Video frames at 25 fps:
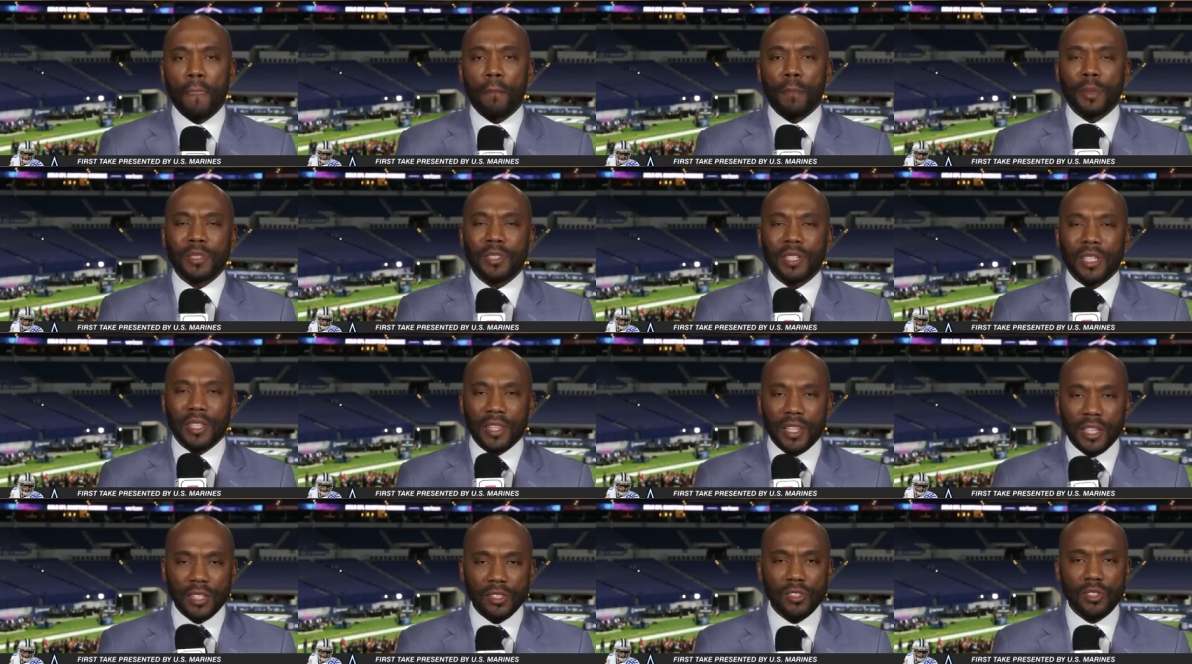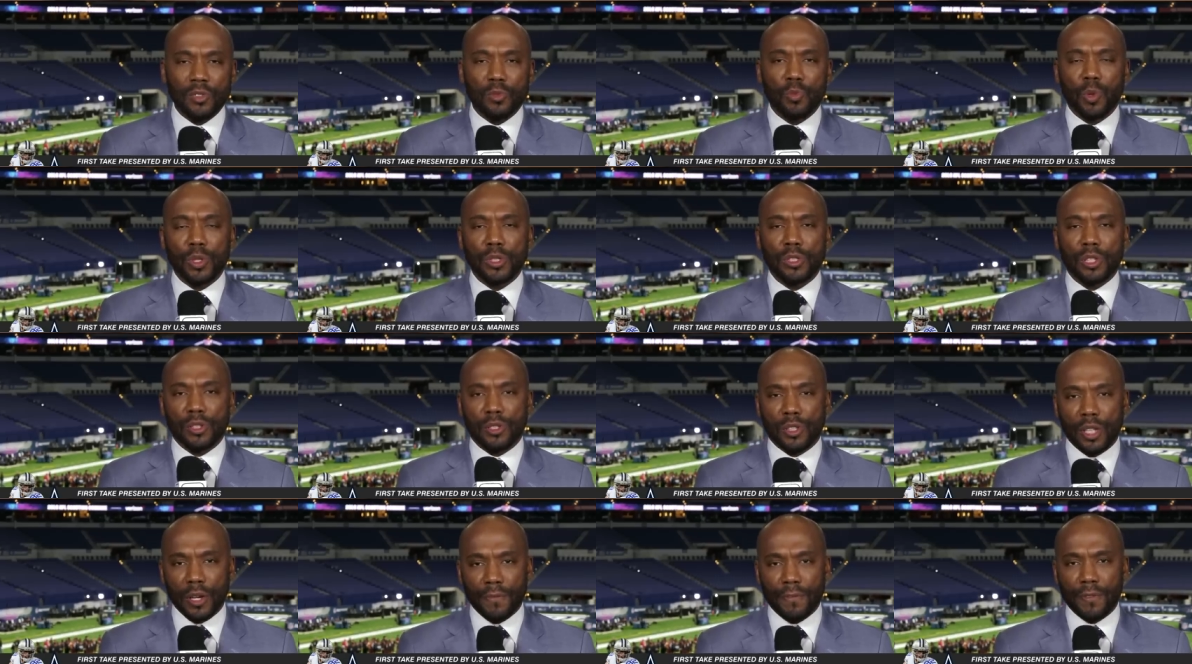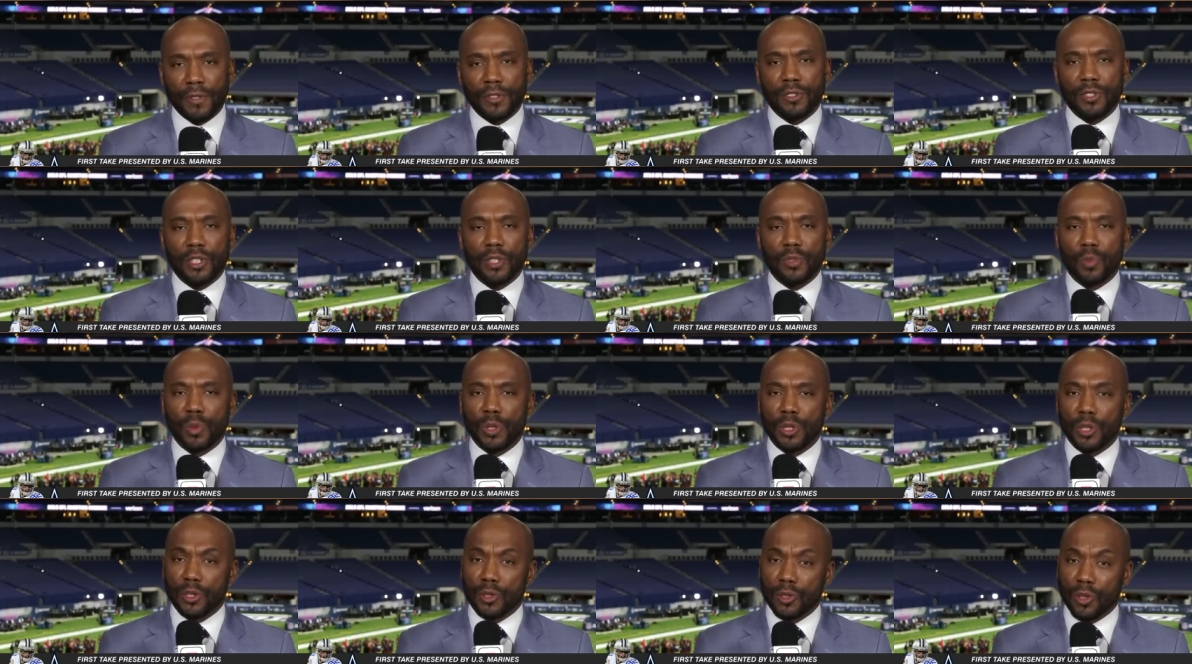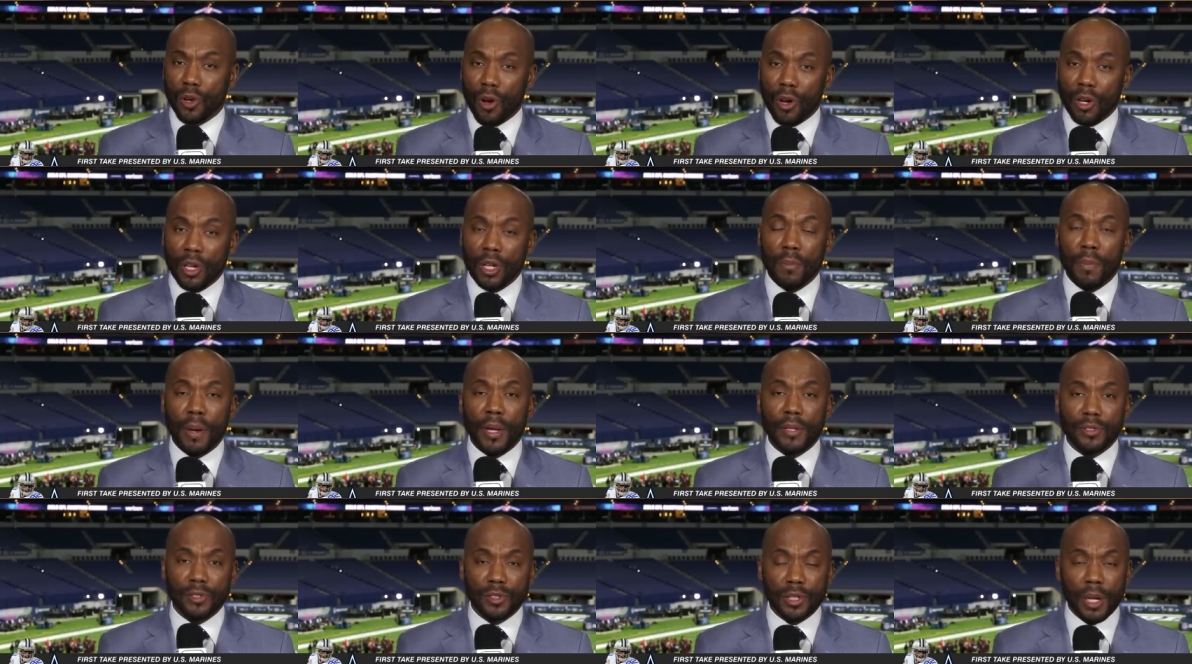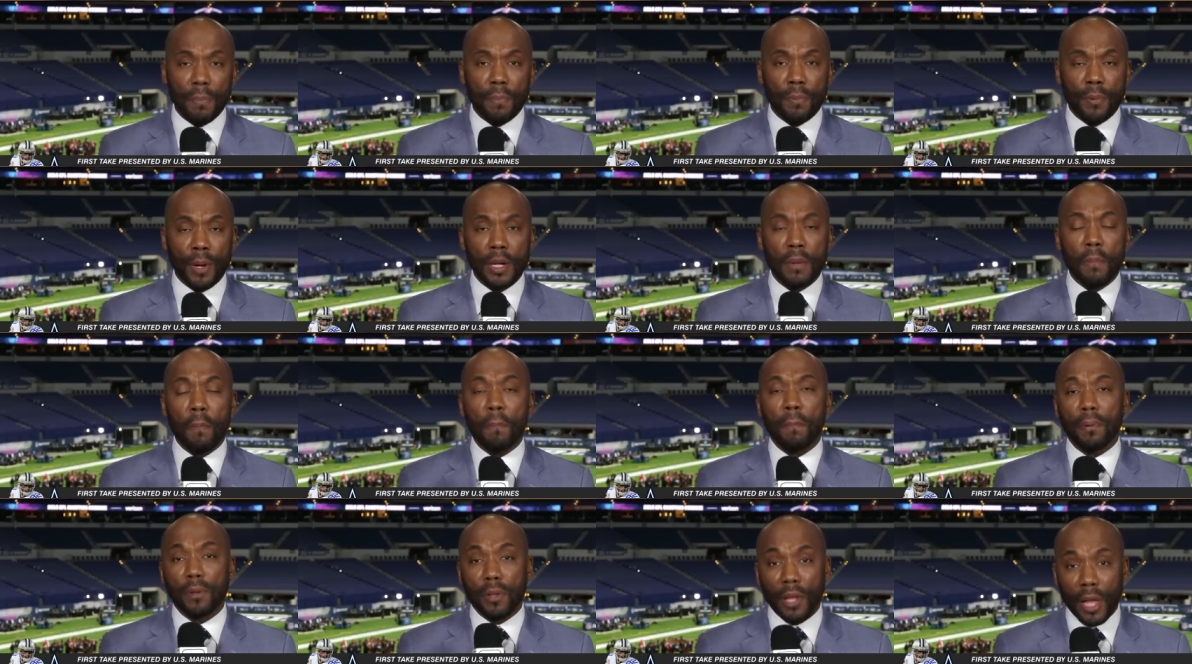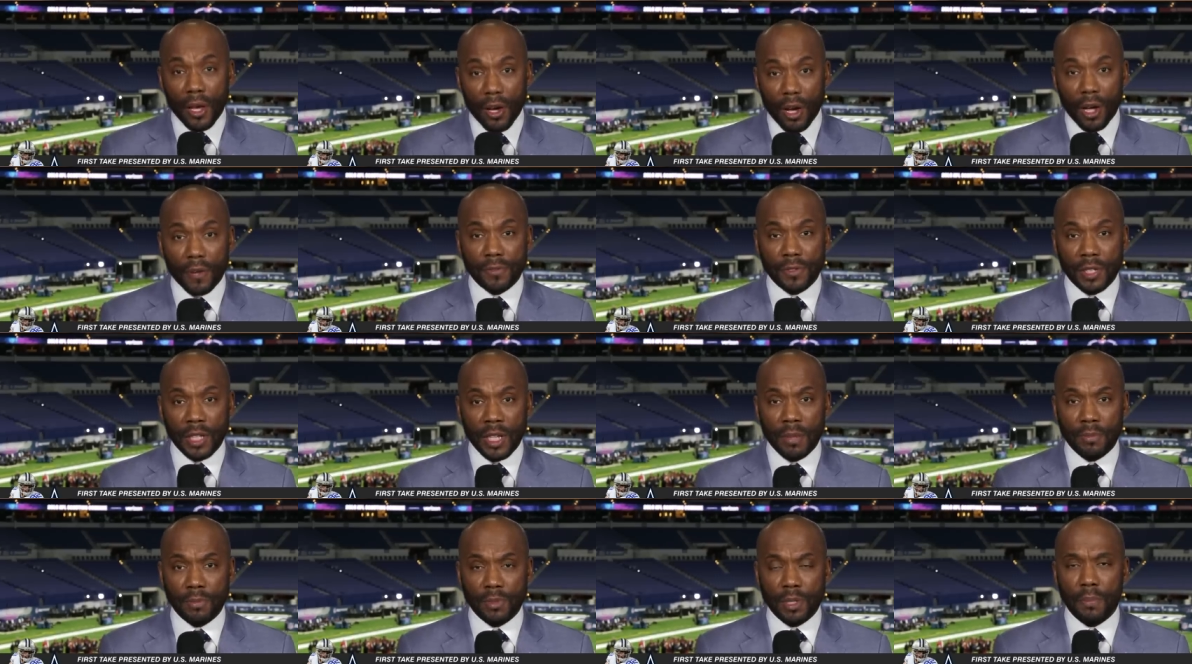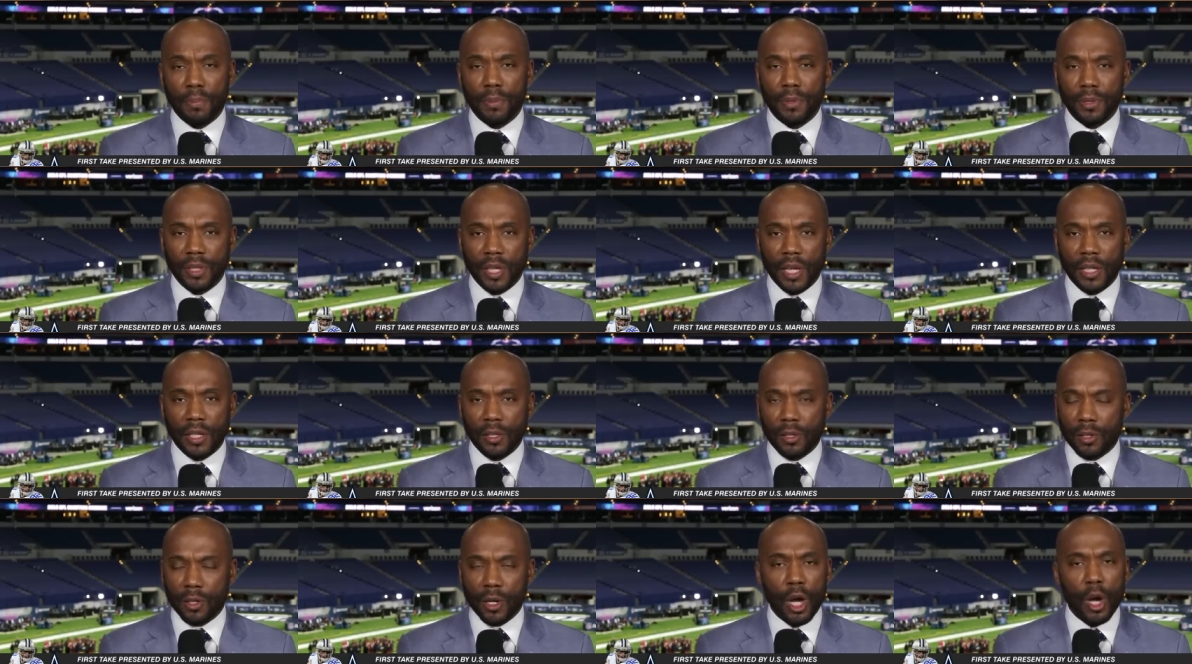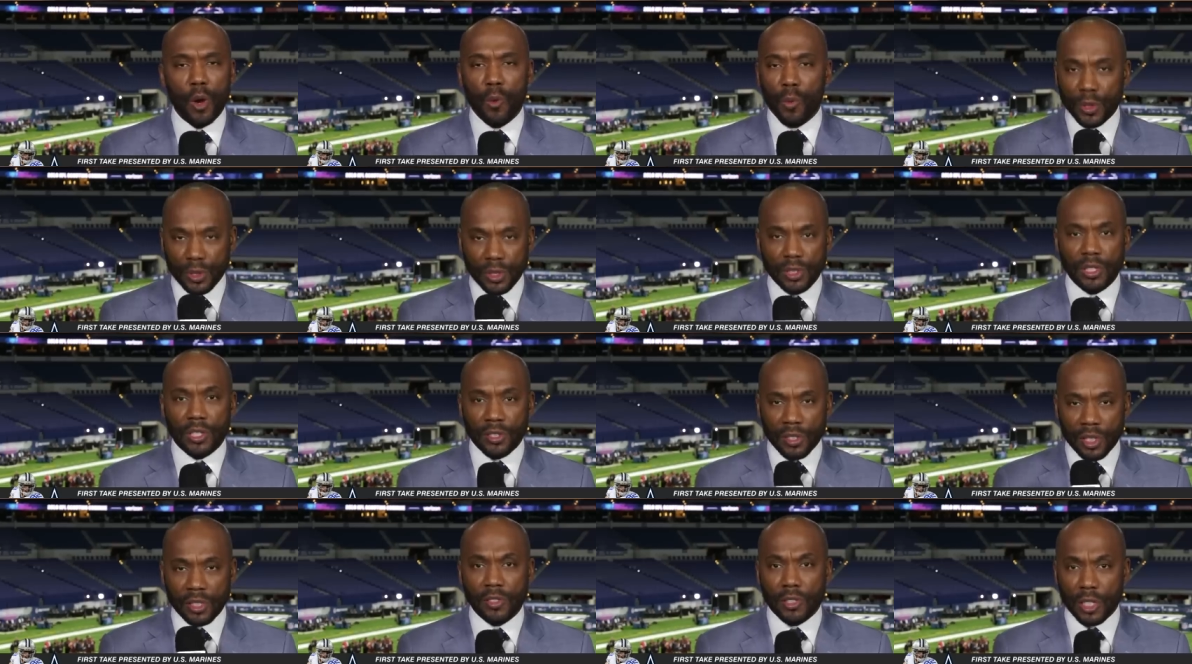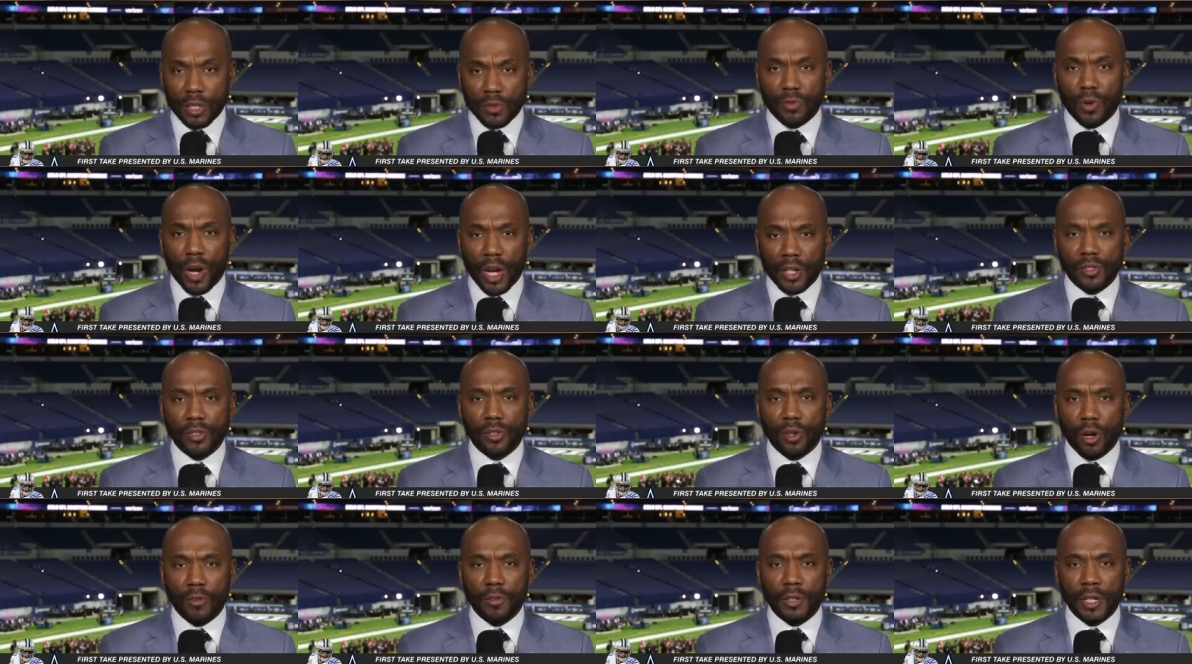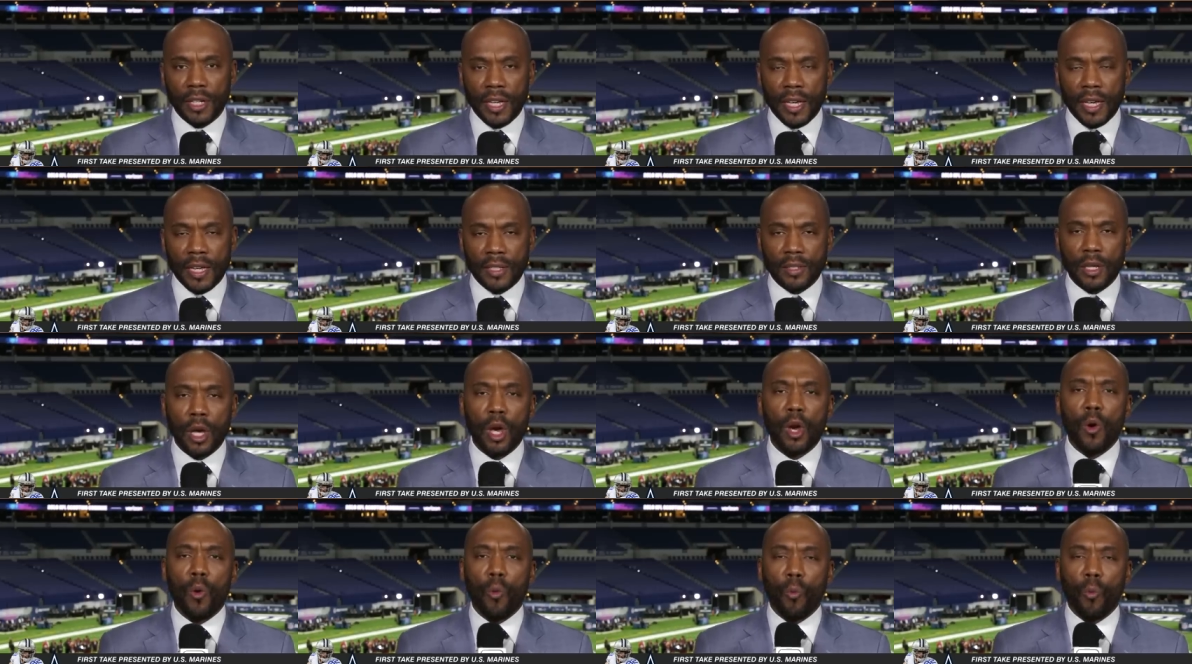But see, this is what the difference is when you're talking about separating playoff teams in particular, which this this roster already is.